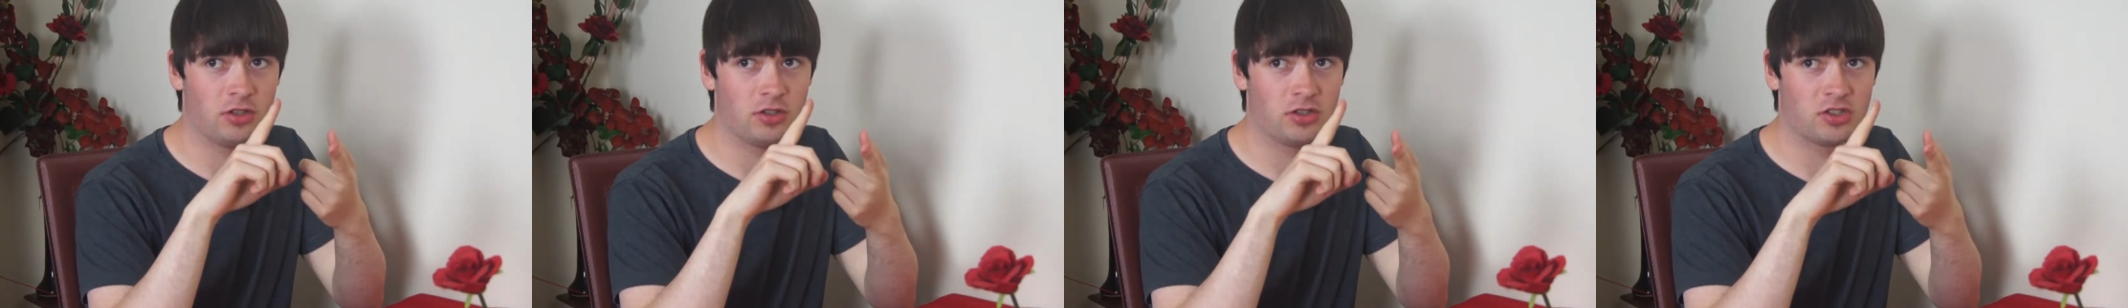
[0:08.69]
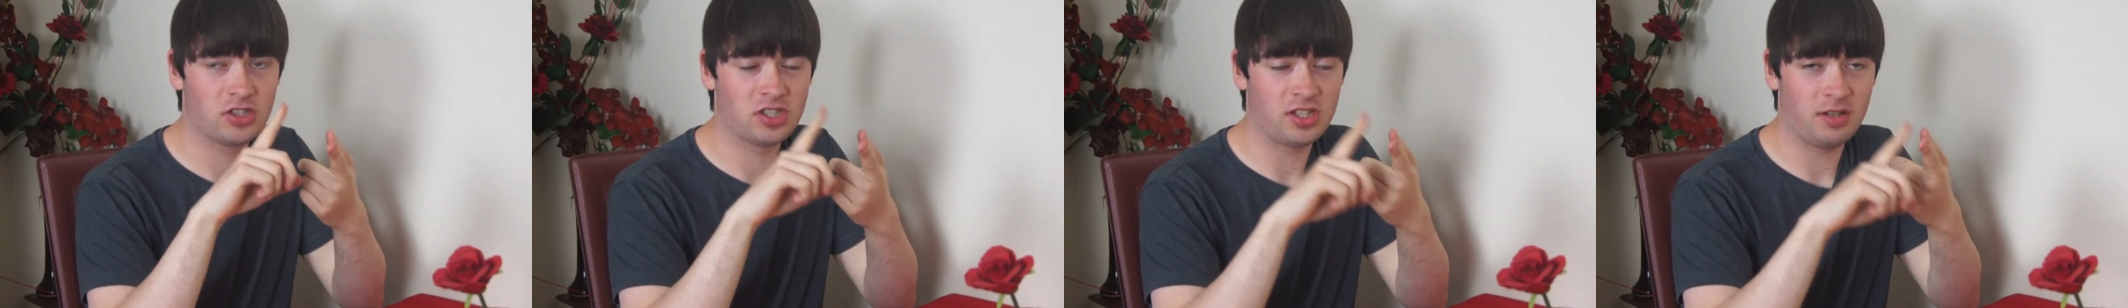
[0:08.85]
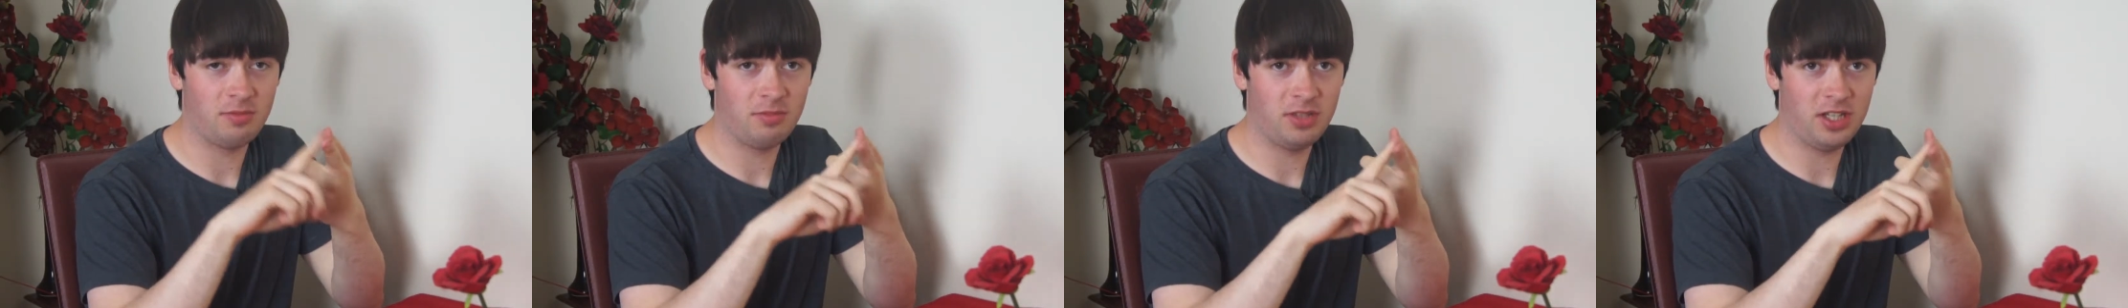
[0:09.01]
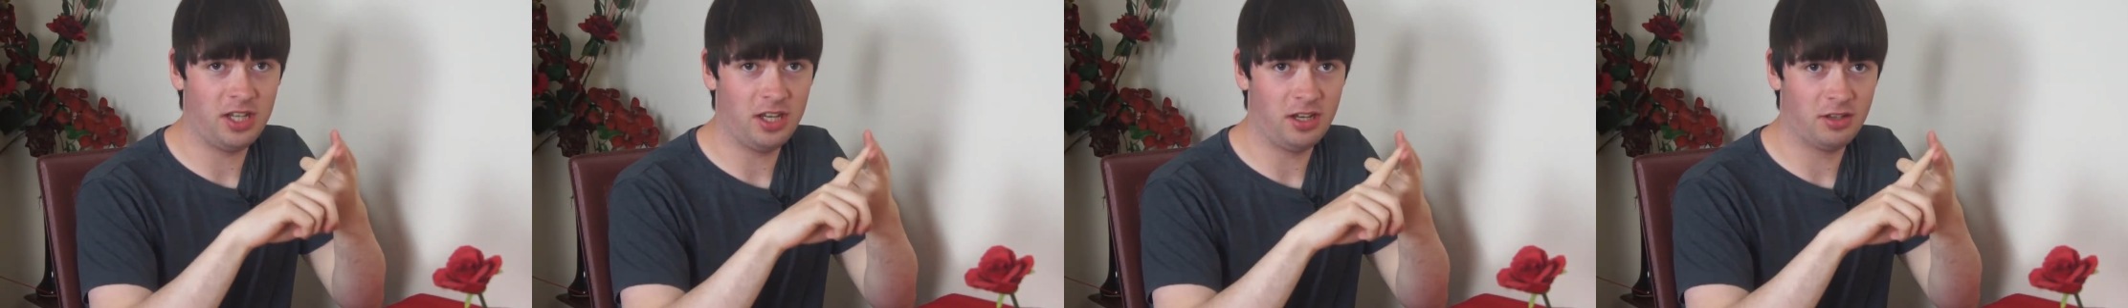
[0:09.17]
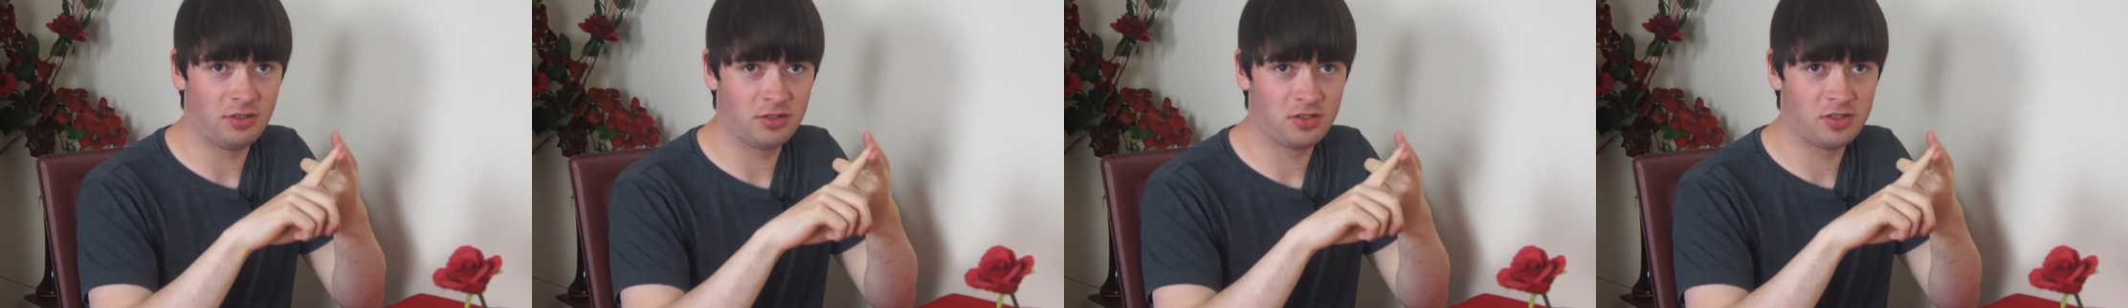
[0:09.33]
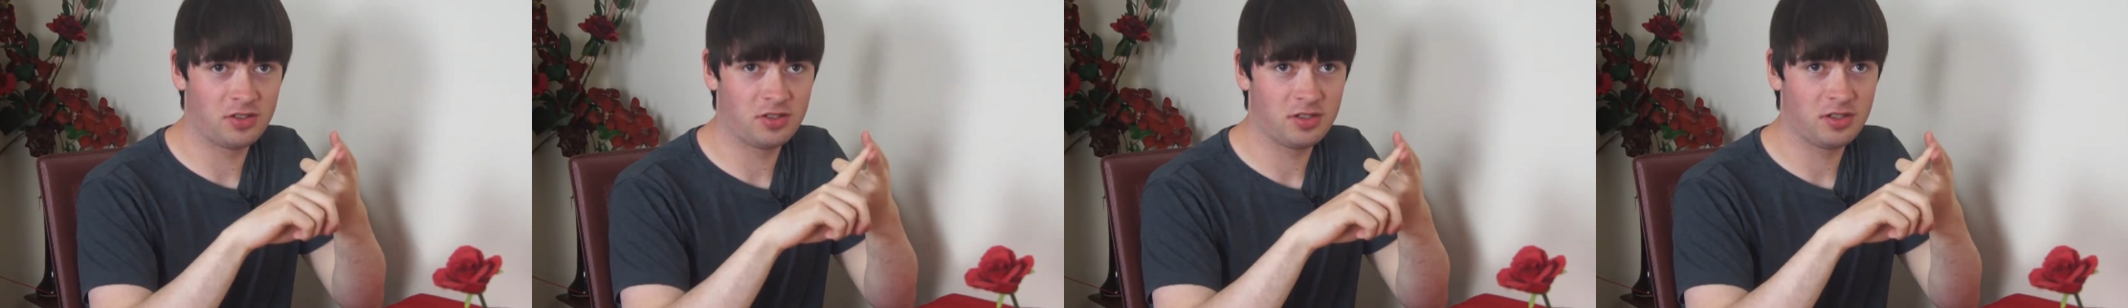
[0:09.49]
something
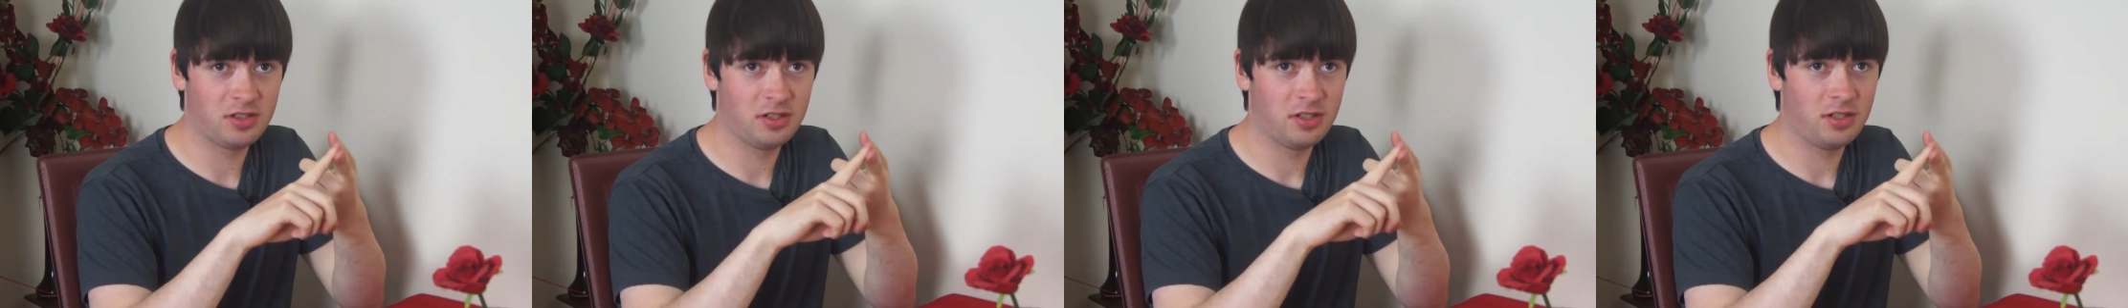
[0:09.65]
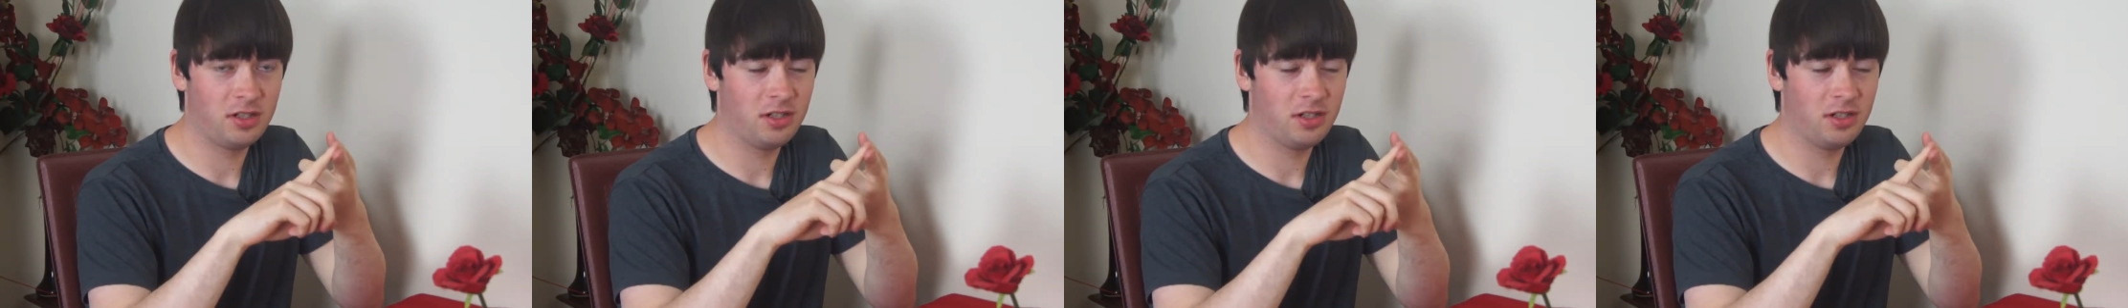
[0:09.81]
else,